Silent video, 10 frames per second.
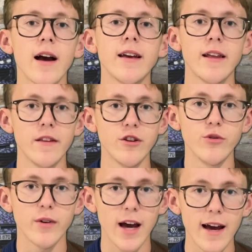in the
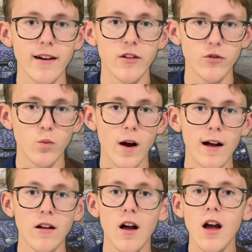UK as well.
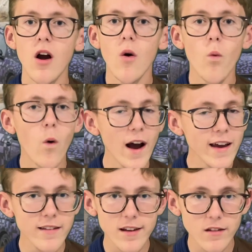Why is it
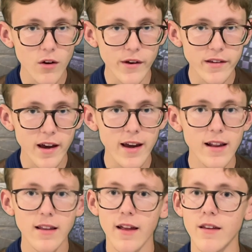so exciting that
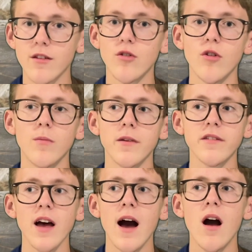there's another Passat?
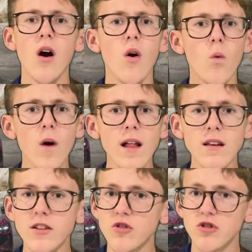Well, it
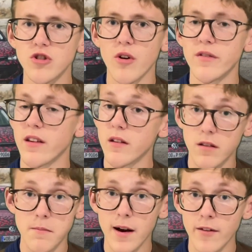just shows that there's
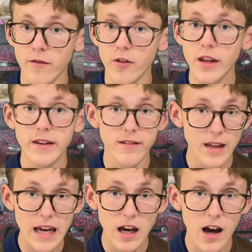demand for this state
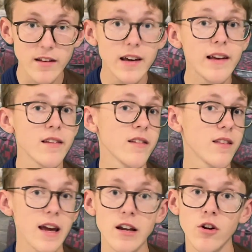cars. It is a state,
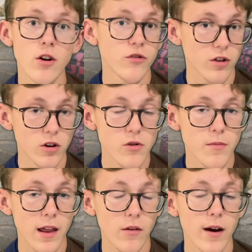not a saloon, by the
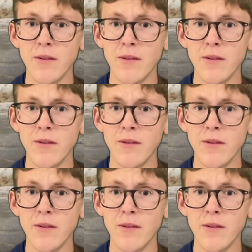way. We've